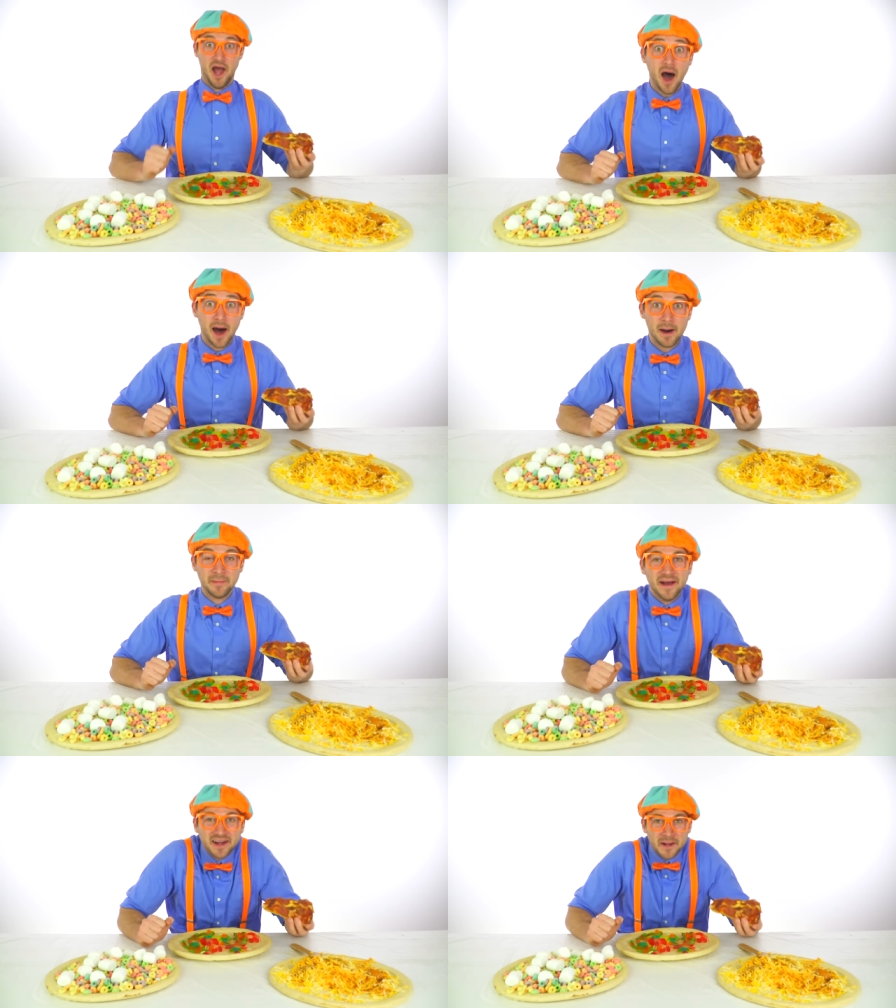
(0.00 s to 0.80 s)

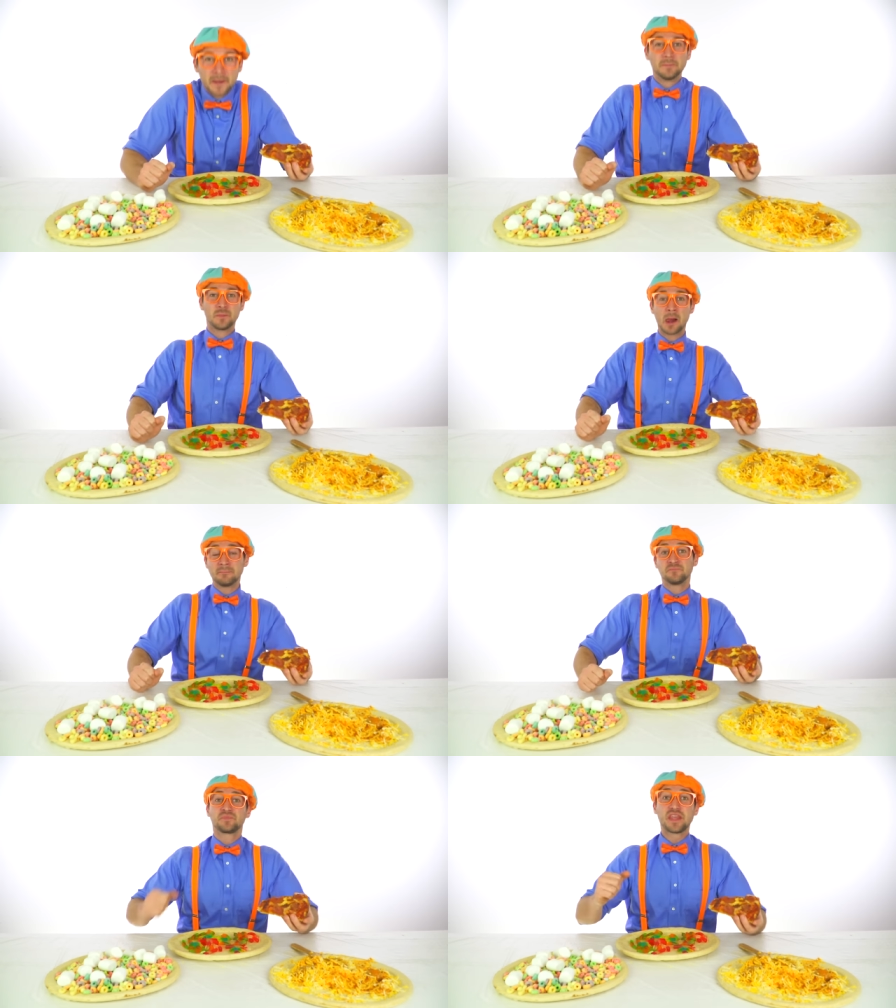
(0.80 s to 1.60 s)
Yum.
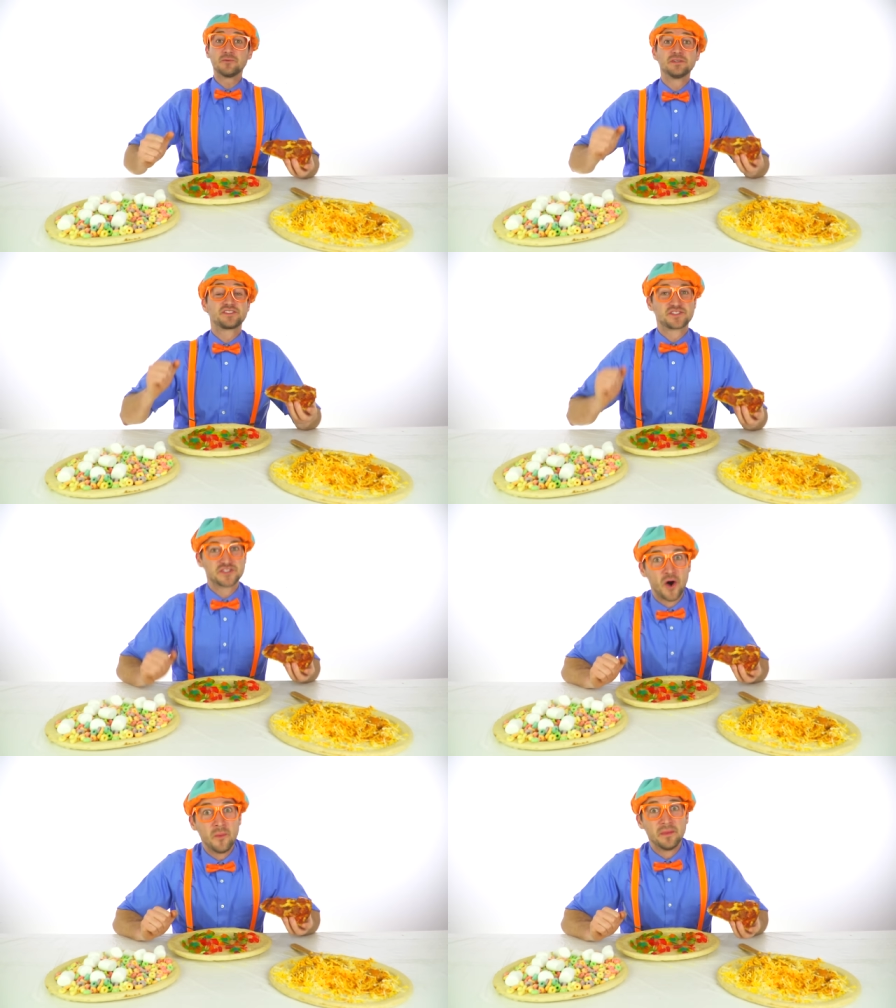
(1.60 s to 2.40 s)
That was
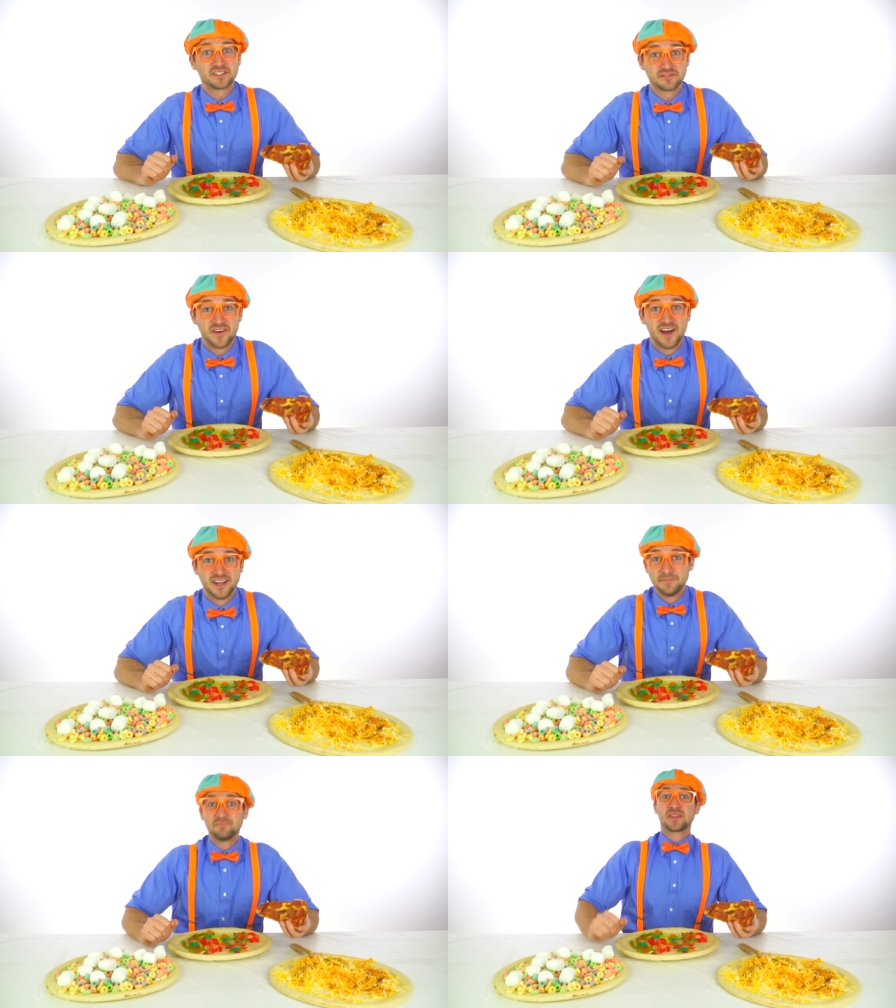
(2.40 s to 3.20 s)
so much
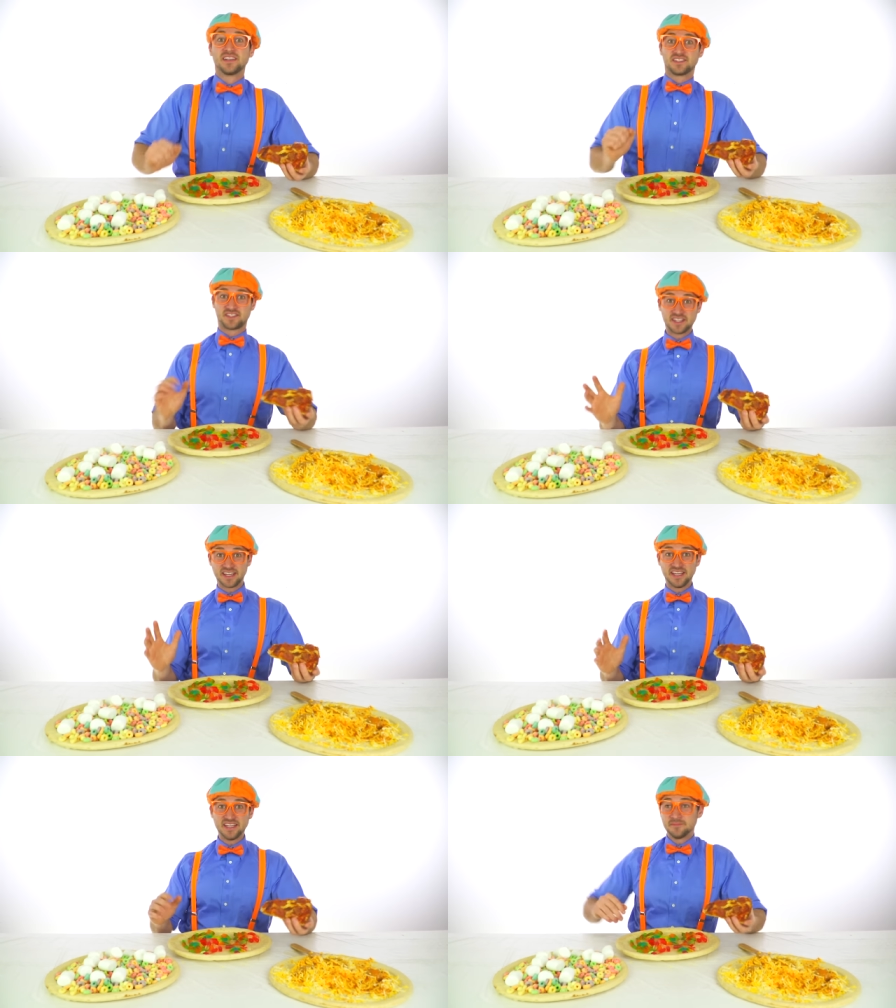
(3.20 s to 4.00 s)
fun.
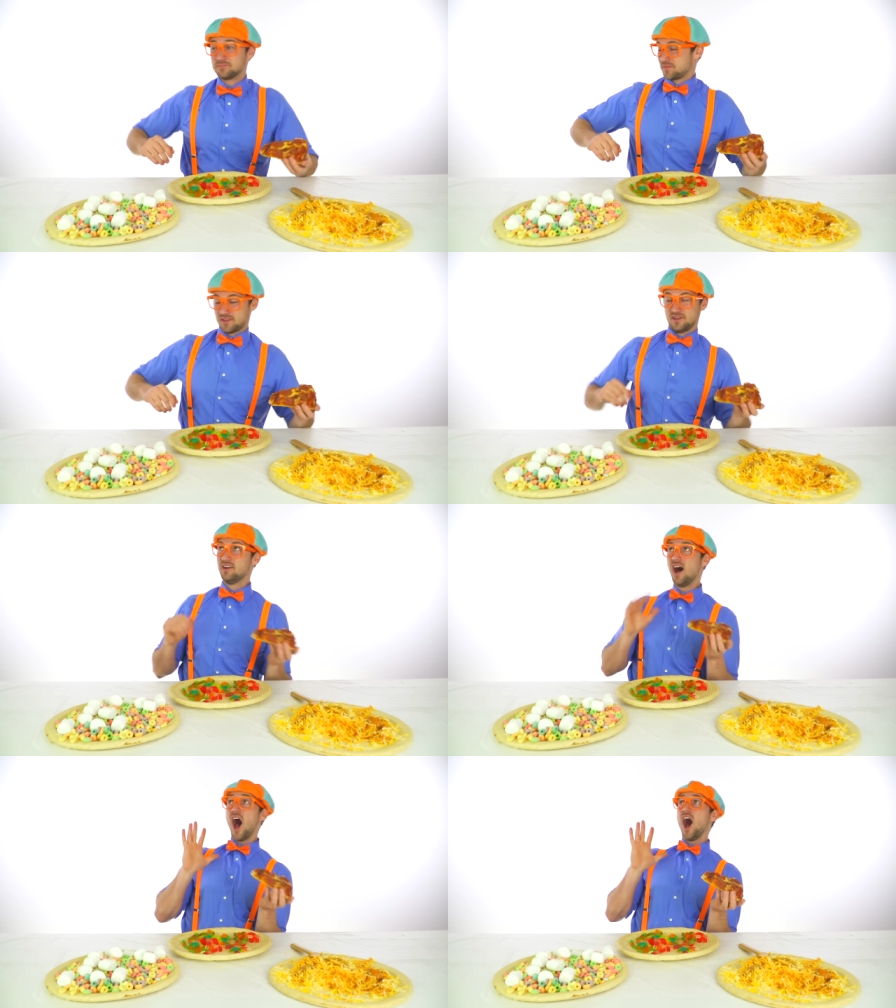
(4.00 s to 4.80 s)
Singing,
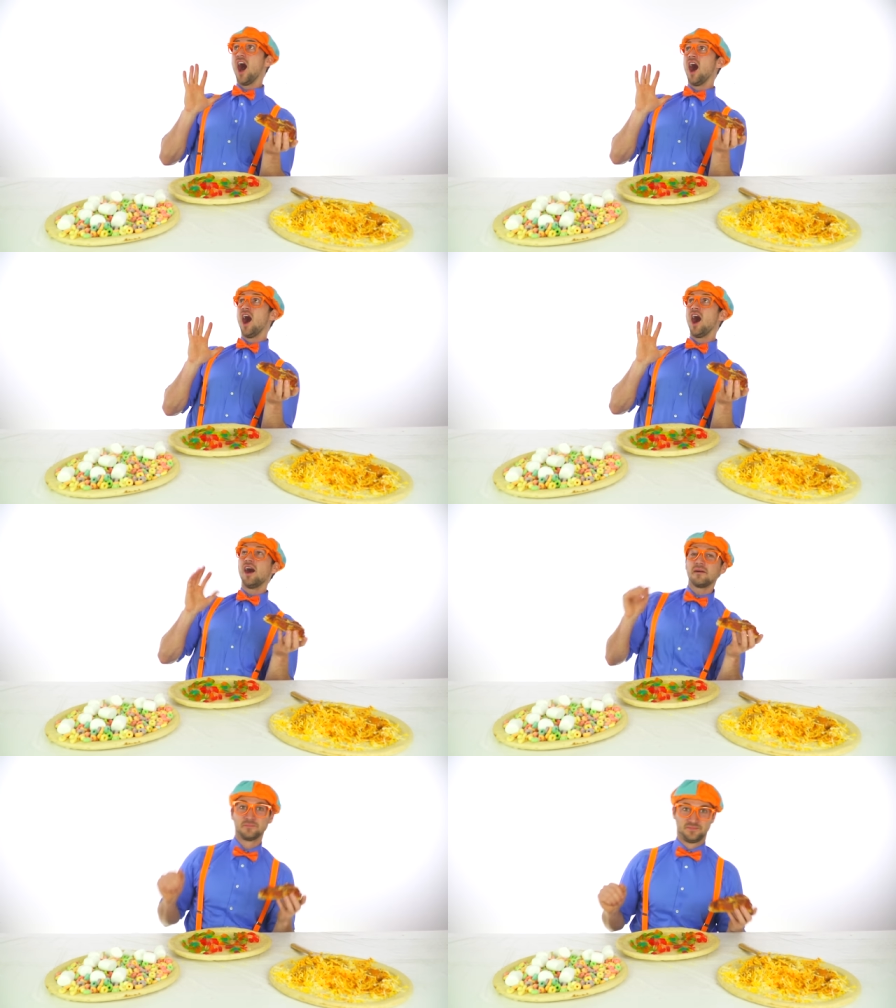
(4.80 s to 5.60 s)

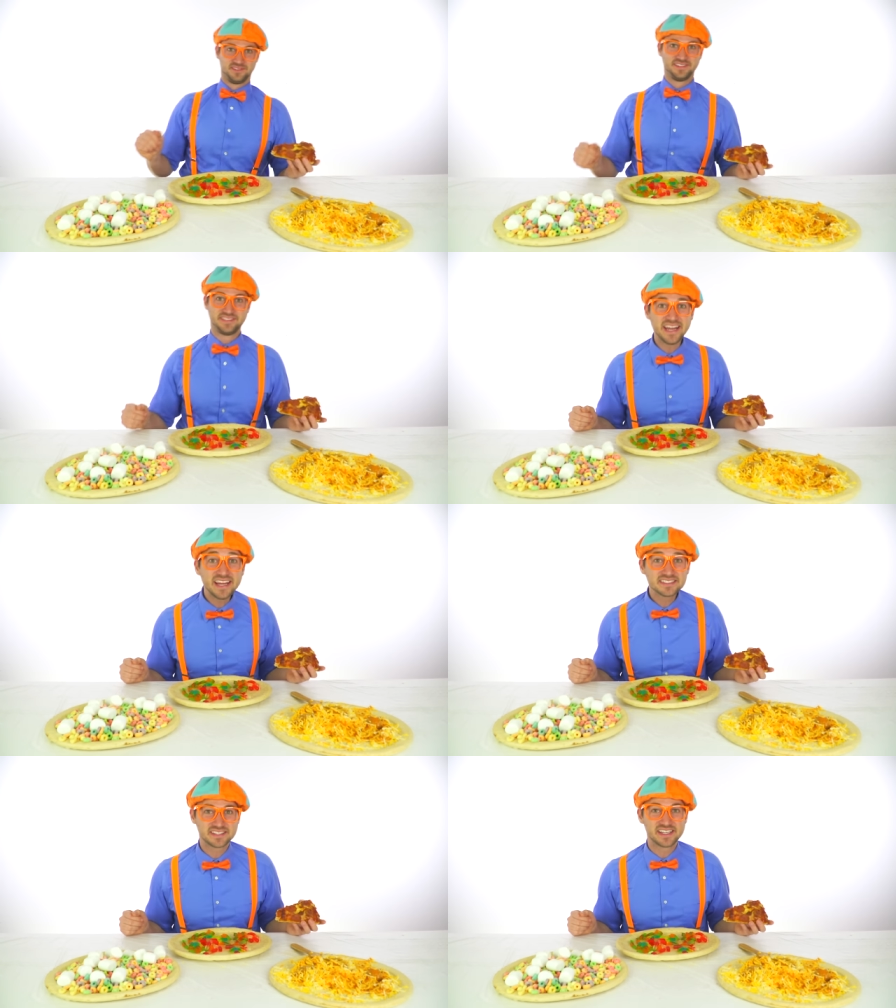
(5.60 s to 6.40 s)
woo, dancing.